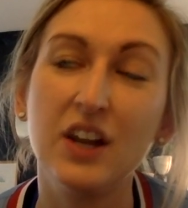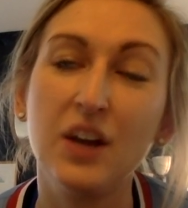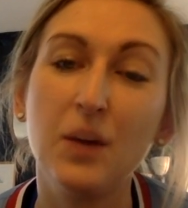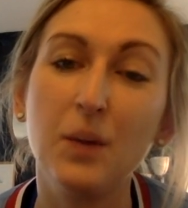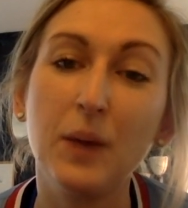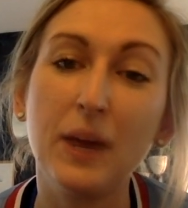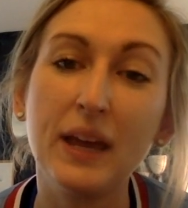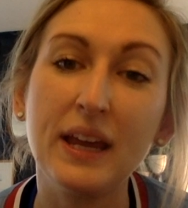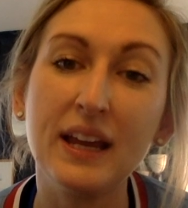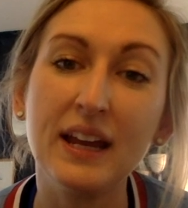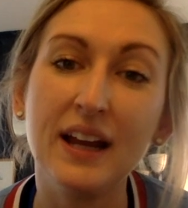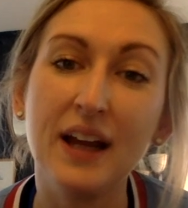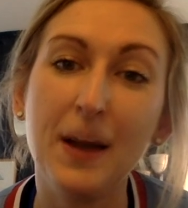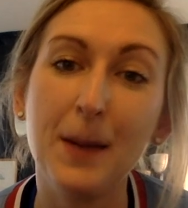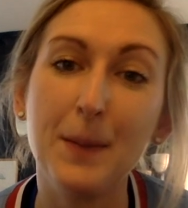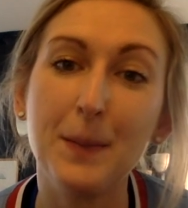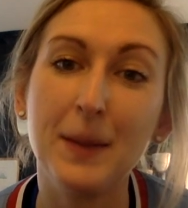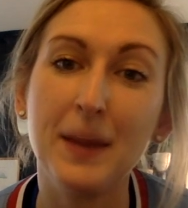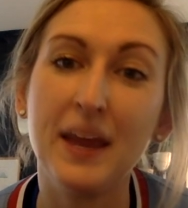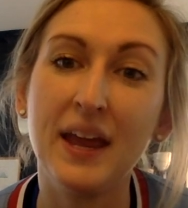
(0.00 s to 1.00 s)
Waking
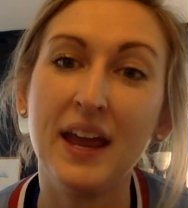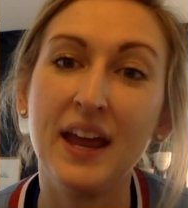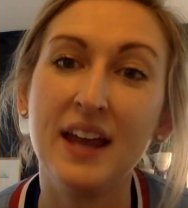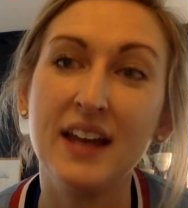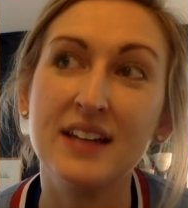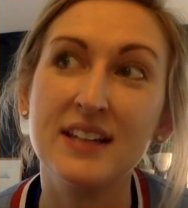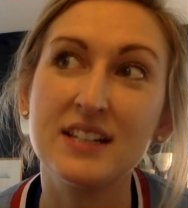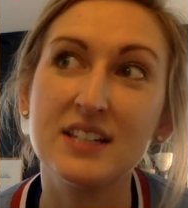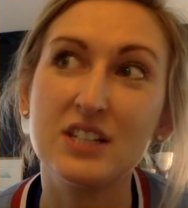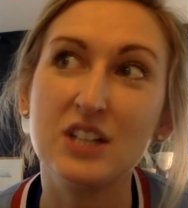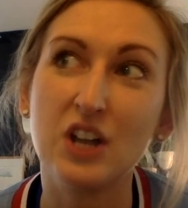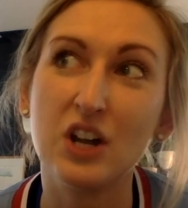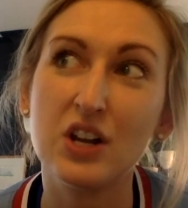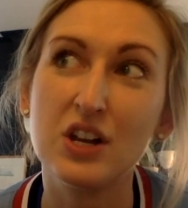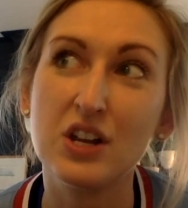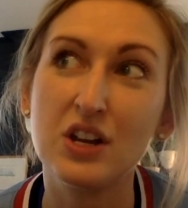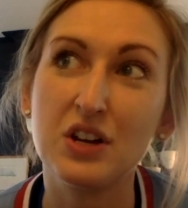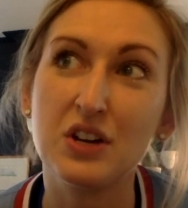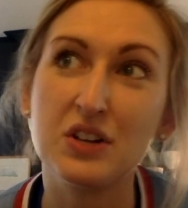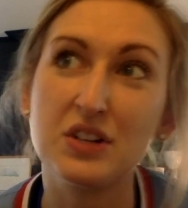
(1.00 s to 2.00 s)
up and
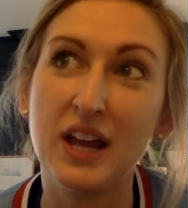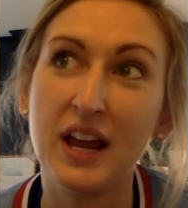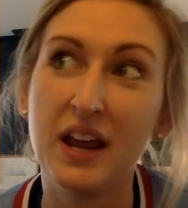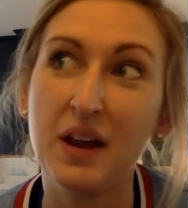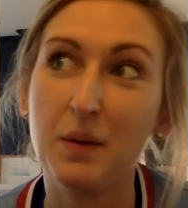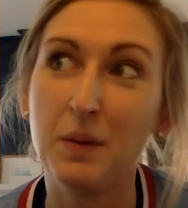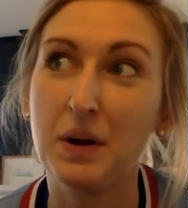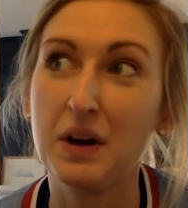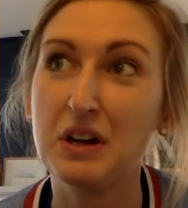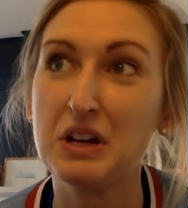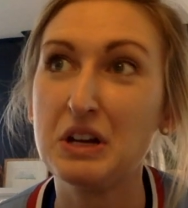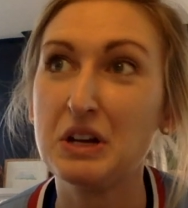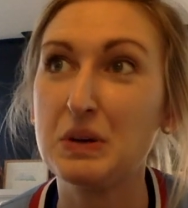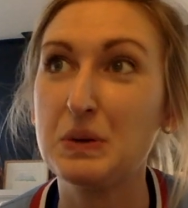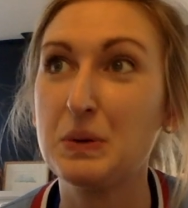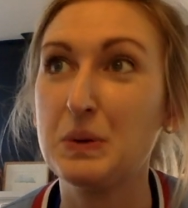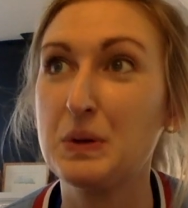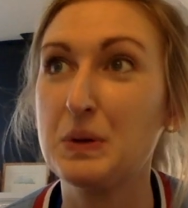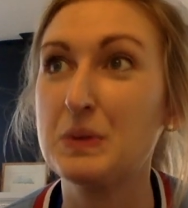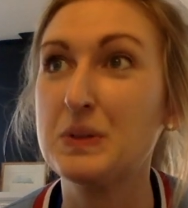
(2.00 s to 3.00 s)
starting your day where
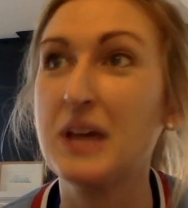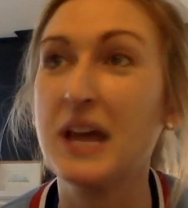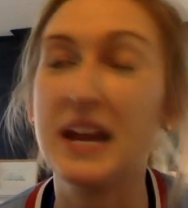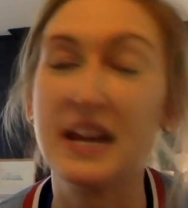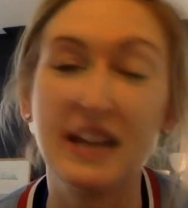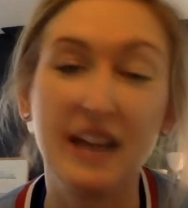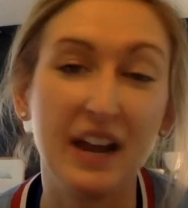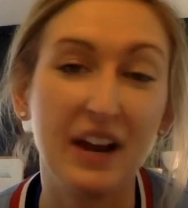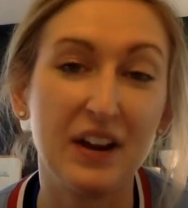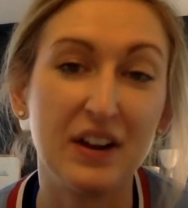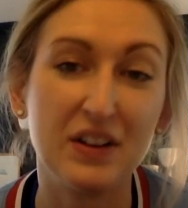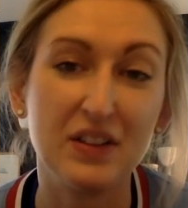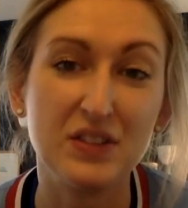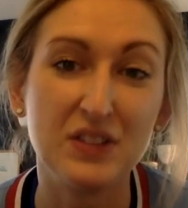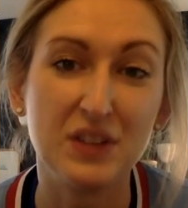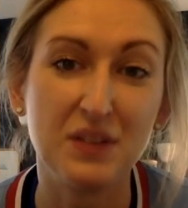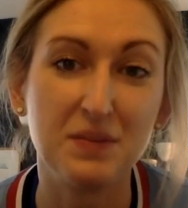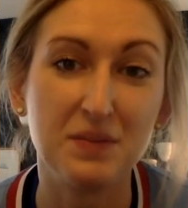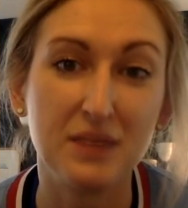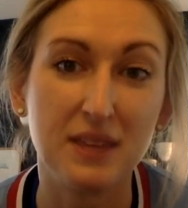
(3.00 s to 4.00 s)
you take care of
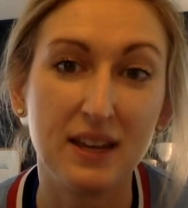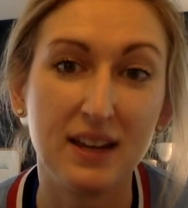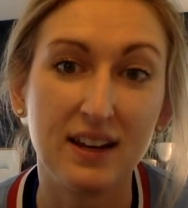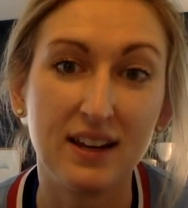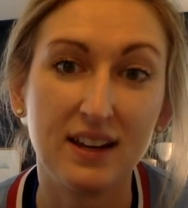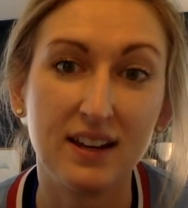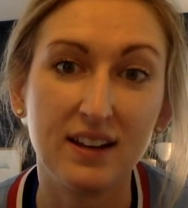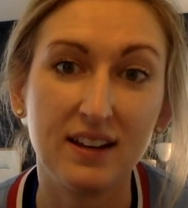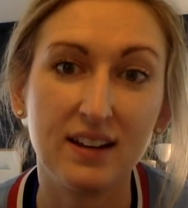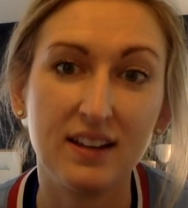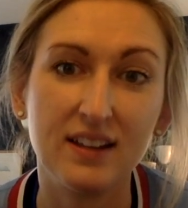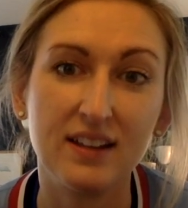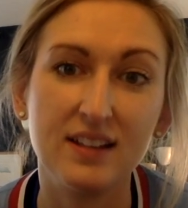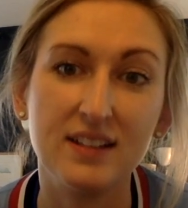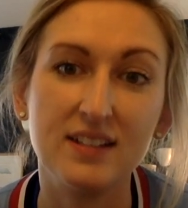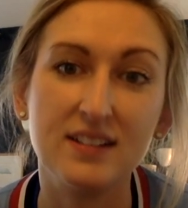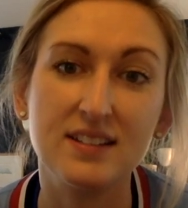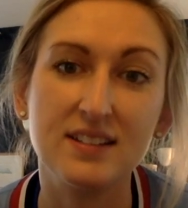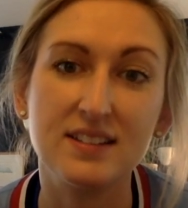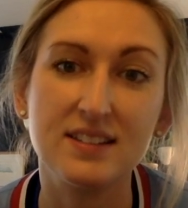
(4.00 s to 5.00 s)
something
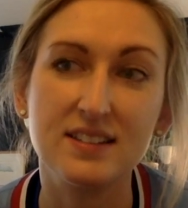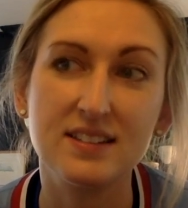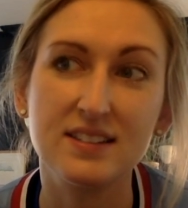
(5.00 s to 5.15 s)
is,